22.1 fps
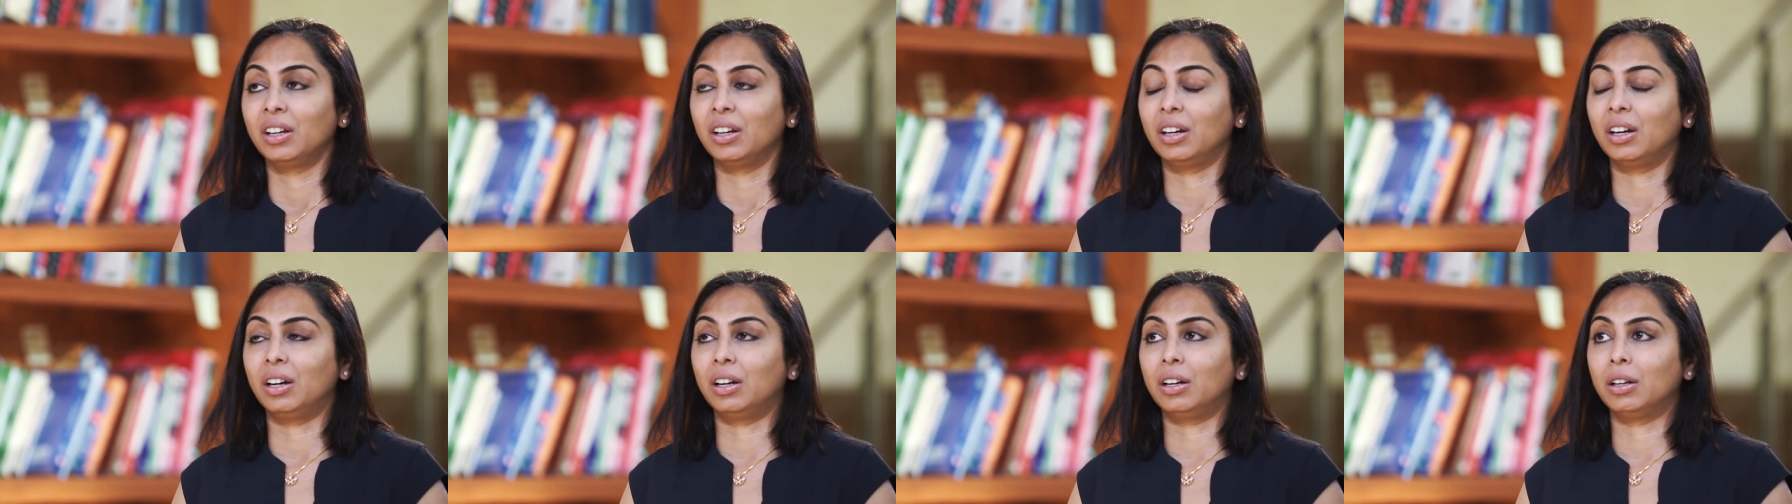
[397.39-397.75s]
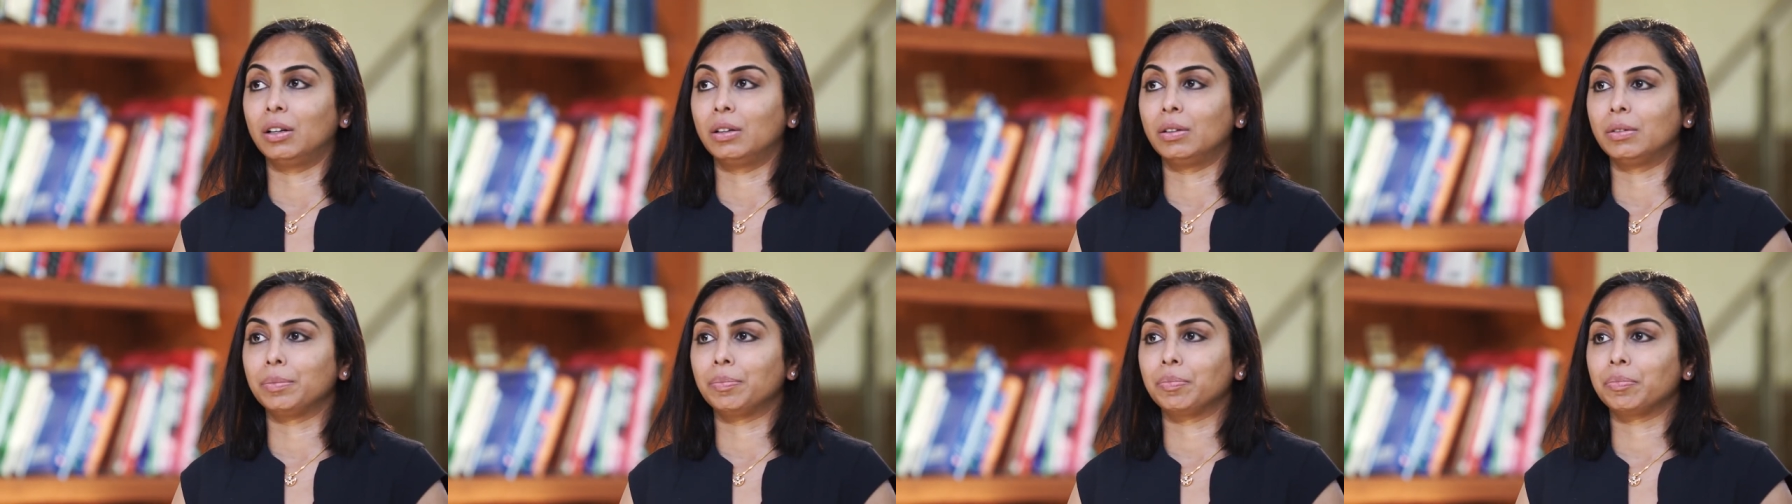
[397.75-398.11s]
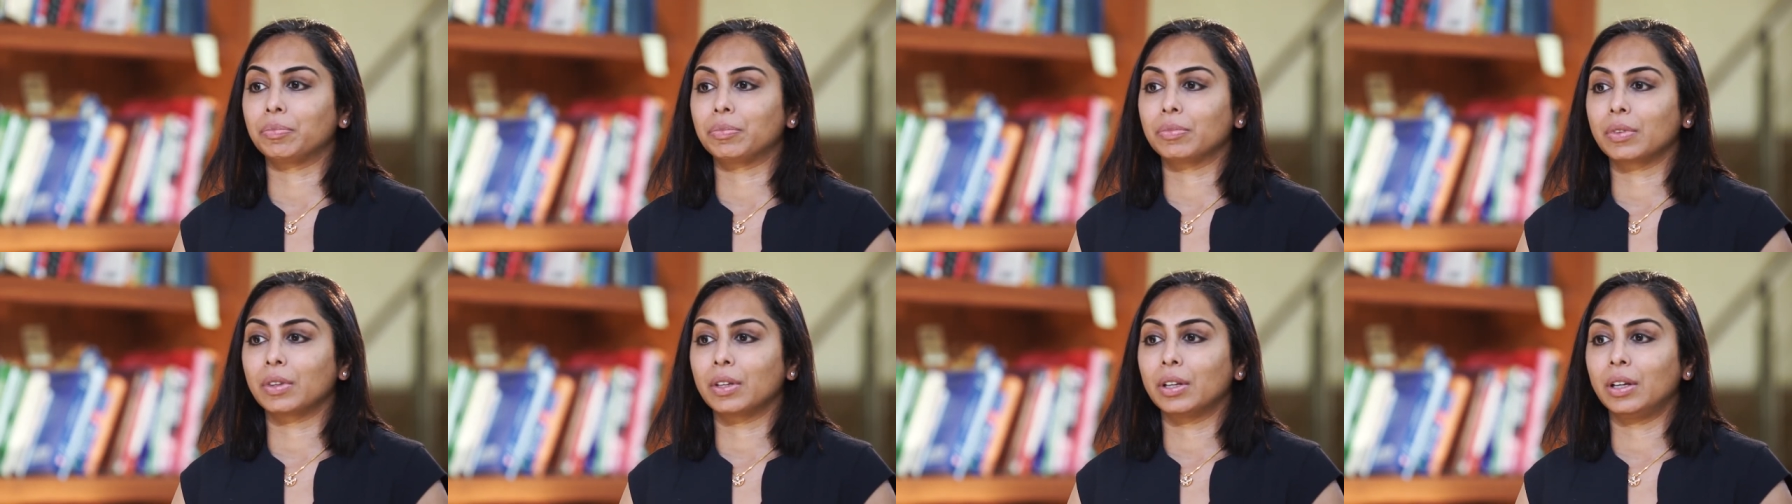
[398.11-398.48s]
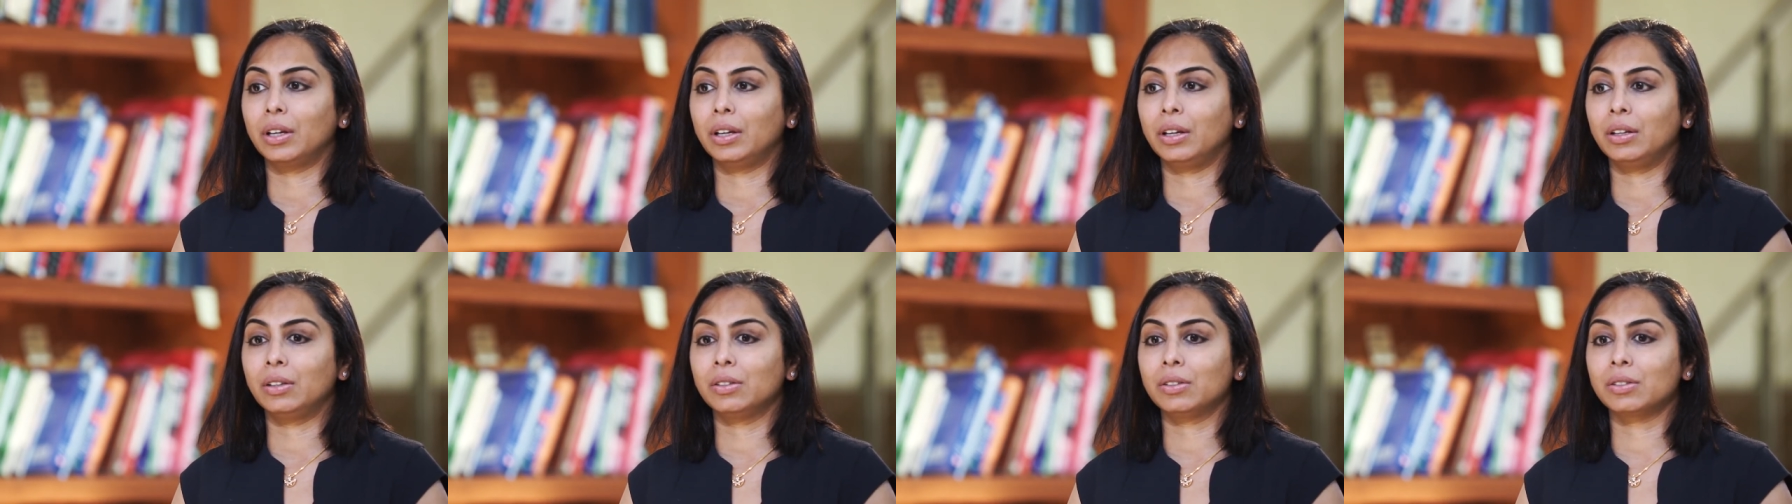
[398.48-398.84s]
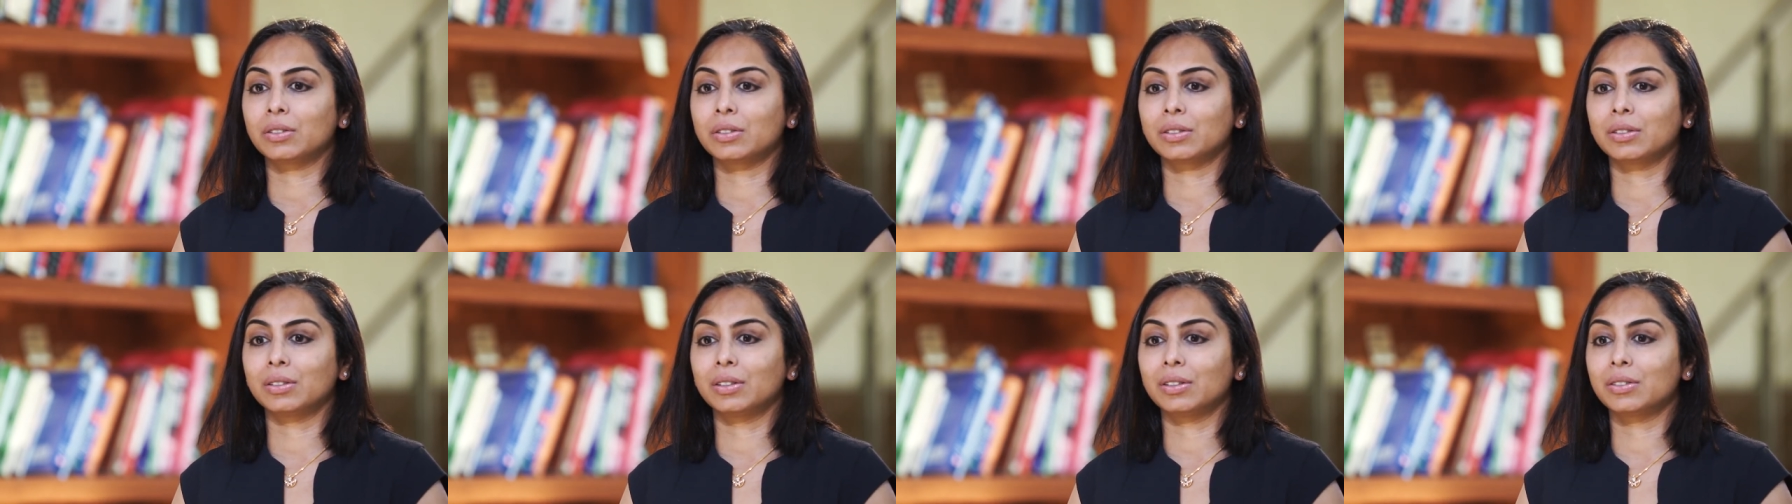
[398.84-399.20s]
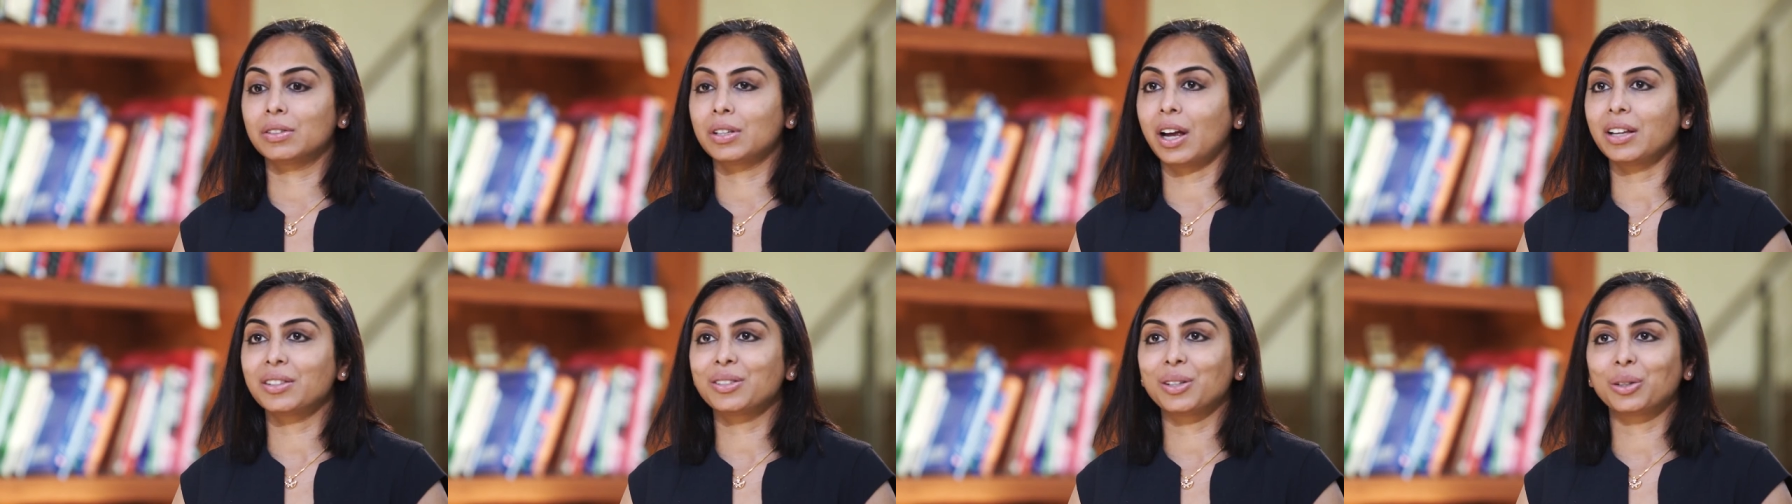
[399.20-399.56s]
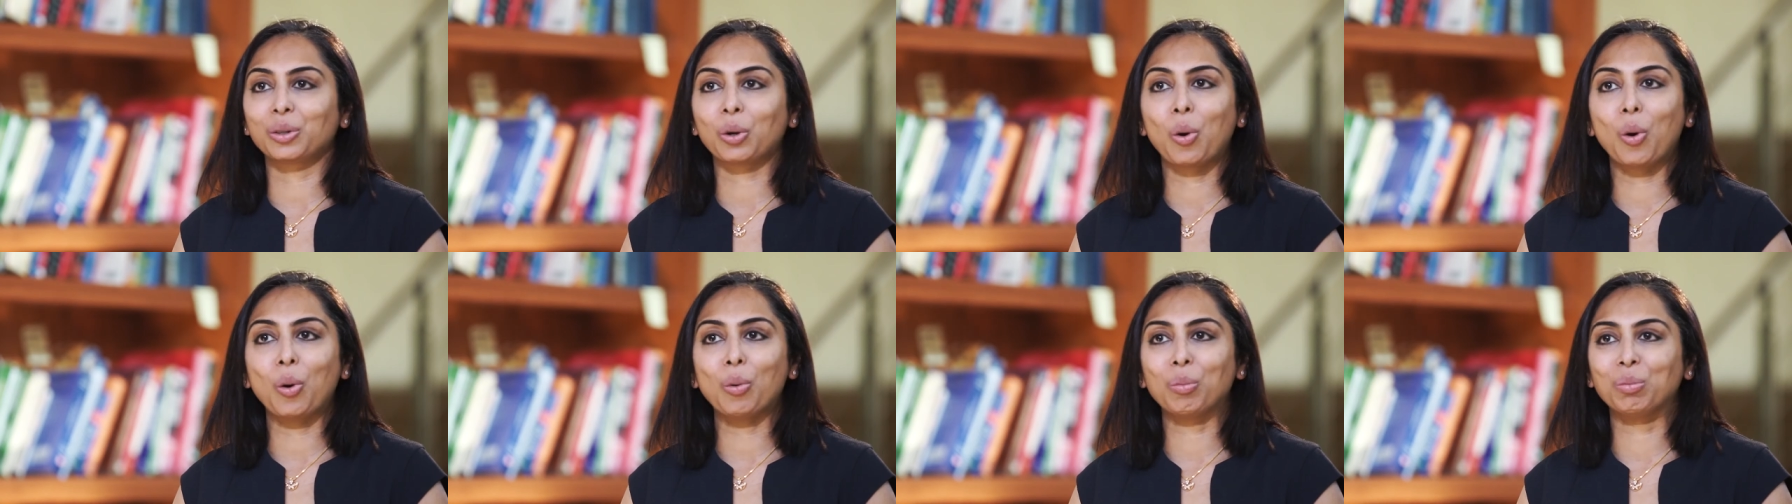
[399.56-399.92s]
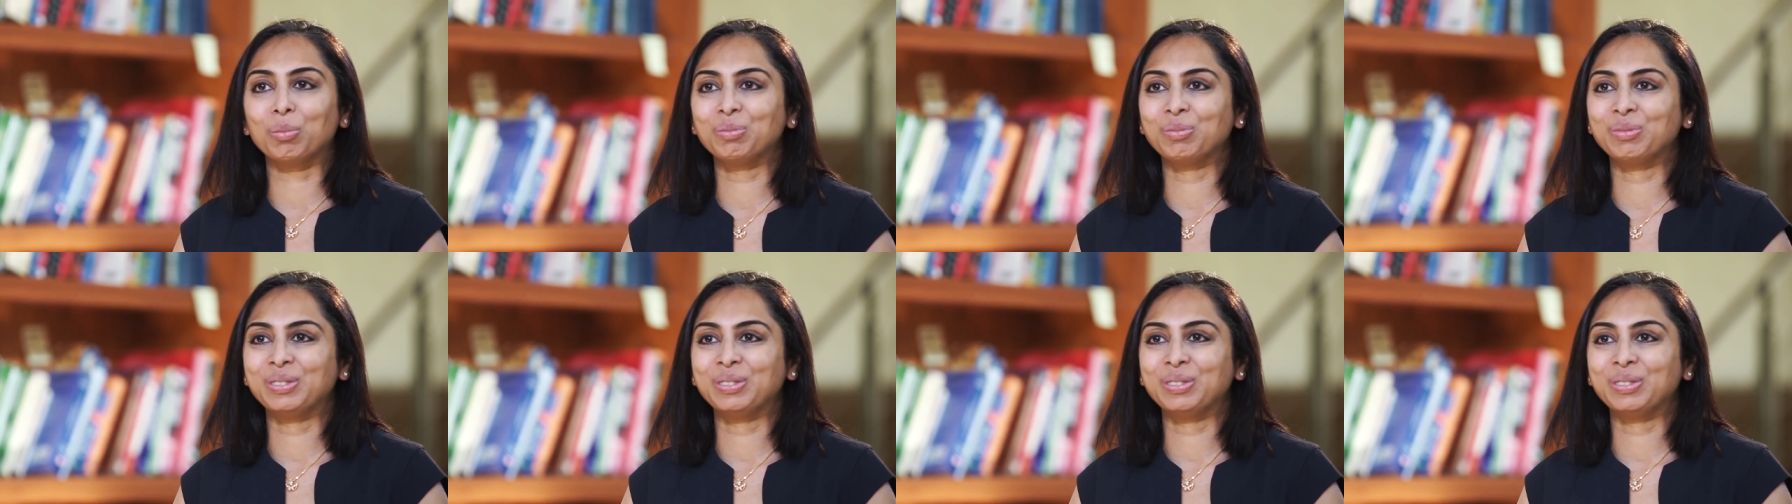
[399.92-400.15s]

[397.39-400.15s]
um, is starts at home.